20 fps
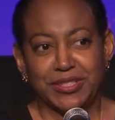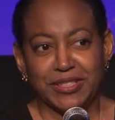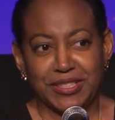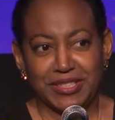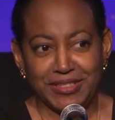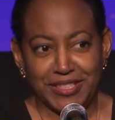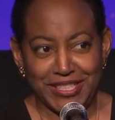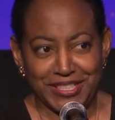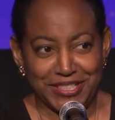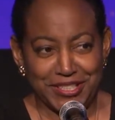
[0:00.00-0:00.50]

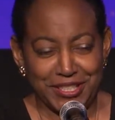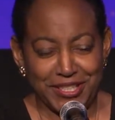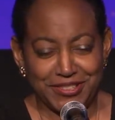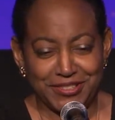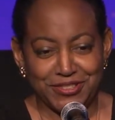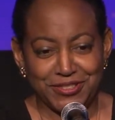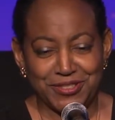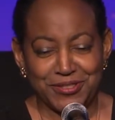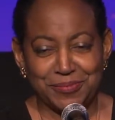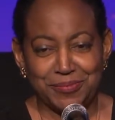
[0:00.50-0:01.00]
in
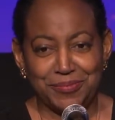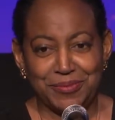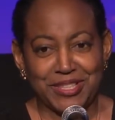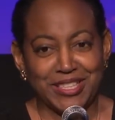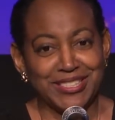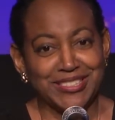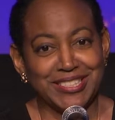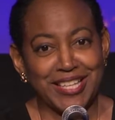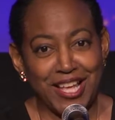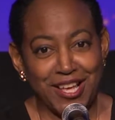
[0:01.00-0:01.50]
Lancaster
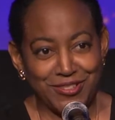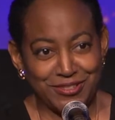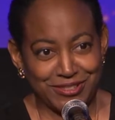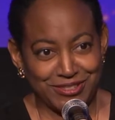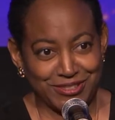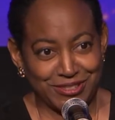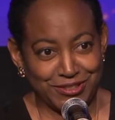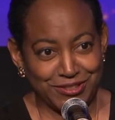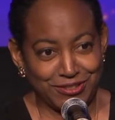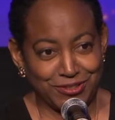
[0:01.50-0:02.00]
because
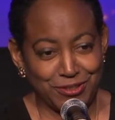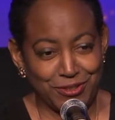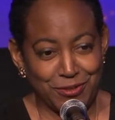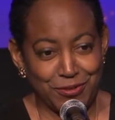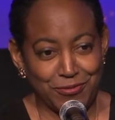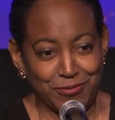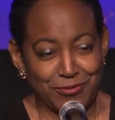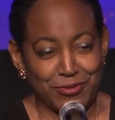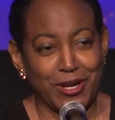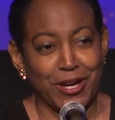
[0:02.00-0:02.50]
houses are
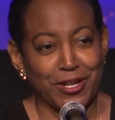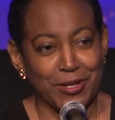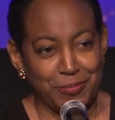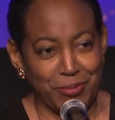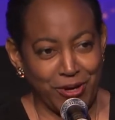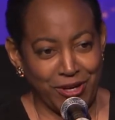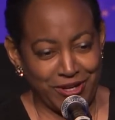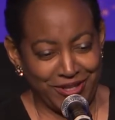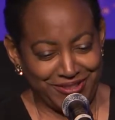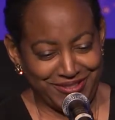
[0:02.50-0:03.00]
so far
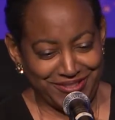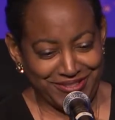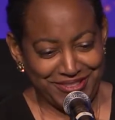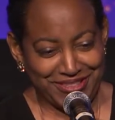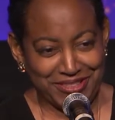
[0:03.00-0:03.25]
apart.